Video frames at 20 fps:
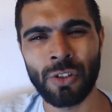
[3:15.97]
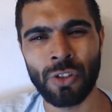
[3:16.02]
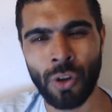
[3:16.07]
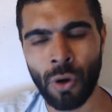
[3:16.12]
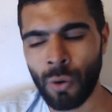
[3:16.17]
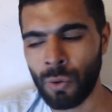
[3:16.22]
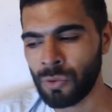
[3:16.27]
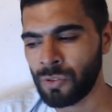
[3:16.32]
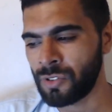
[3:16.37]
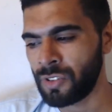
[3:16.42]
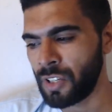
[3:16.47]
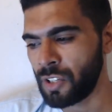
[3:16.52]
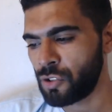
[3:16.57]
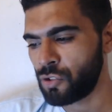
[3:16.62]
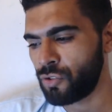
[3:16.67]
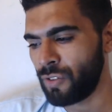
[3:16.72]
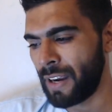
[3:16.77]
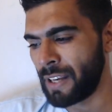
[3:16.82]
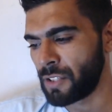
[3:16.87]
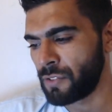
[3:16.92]
Jones this
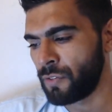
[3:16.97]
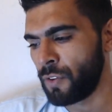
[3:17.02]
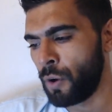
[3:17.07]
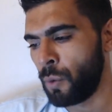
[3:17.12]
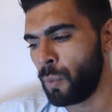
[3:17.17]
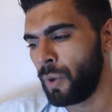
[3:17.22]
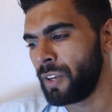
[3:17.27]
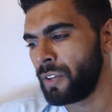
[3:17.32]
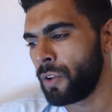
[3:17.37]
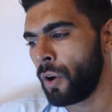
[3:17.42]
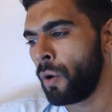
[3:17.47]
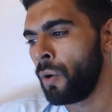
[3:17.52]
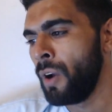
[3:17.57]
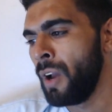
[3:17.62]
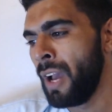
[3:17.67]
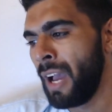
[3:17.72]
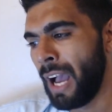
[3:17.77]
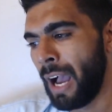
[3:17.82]
transfer window,